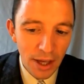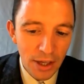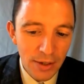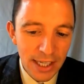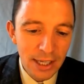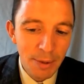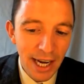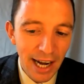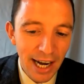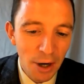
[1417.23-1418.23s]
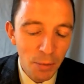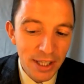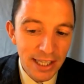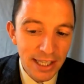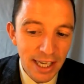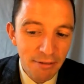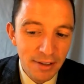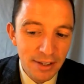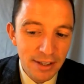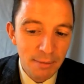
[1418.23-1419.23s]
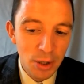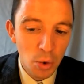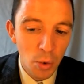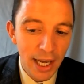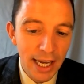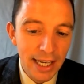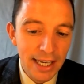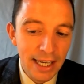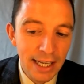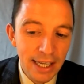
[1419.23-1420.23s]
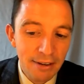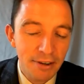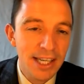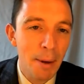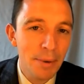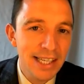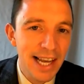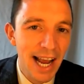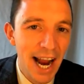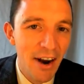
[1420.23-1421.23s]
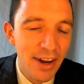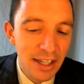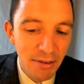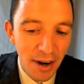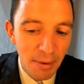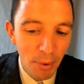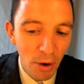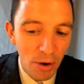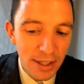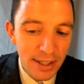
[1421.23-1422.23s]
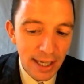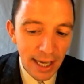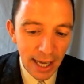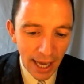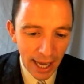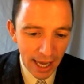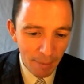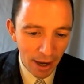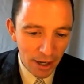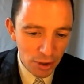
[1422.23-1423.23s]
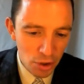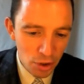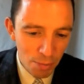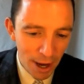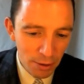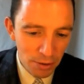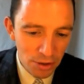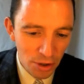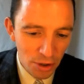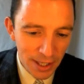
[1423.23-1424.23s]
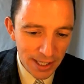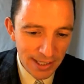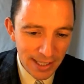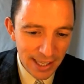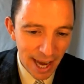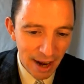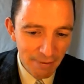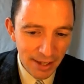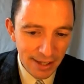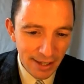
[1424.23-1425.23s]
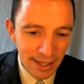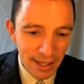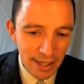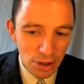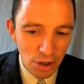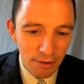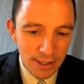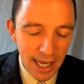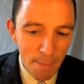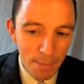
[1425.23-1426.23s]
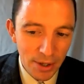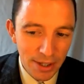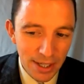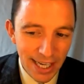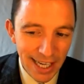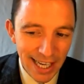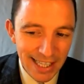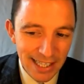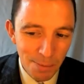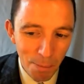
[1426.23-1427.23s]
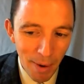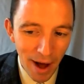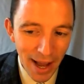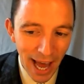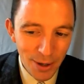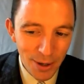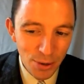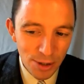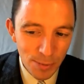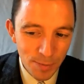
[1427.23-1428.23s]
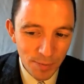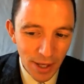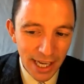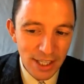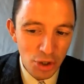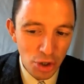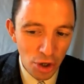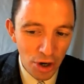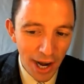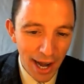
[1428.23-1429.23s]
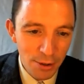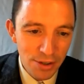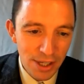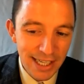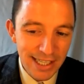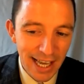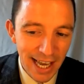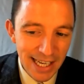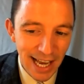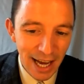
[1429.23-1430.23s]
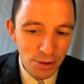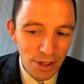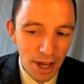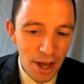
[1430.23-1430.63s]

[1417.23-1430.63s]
you need to be clear with the difference between, for example, this area is very important, um, and I'll zoom out so you can see everything. So, for example, it is my house, it is your house, it is his house,